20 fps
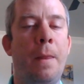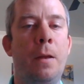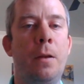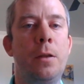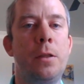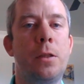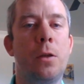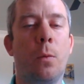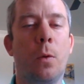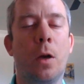
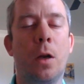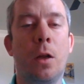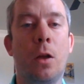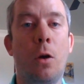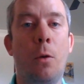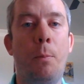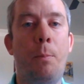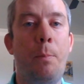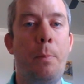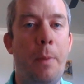So we're going to
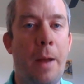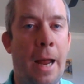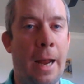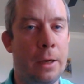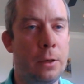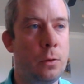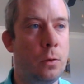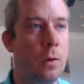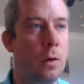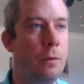go
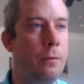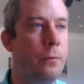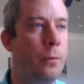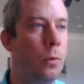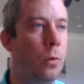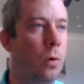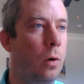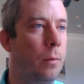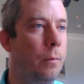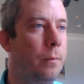back to our
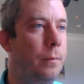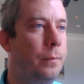form.